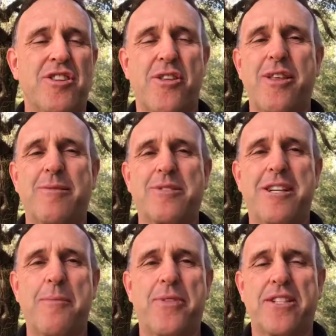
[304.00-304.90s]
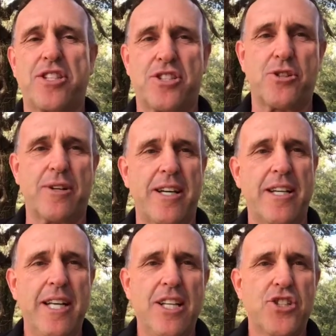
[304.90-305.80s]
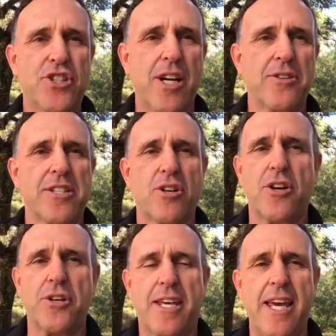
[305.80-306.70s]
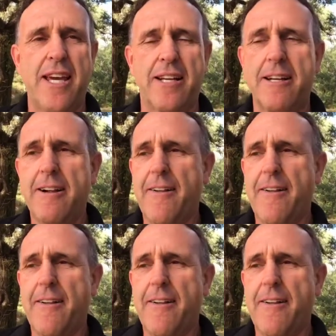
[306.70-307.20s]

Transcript: to the thumbs up. It's just great. Share this all you can,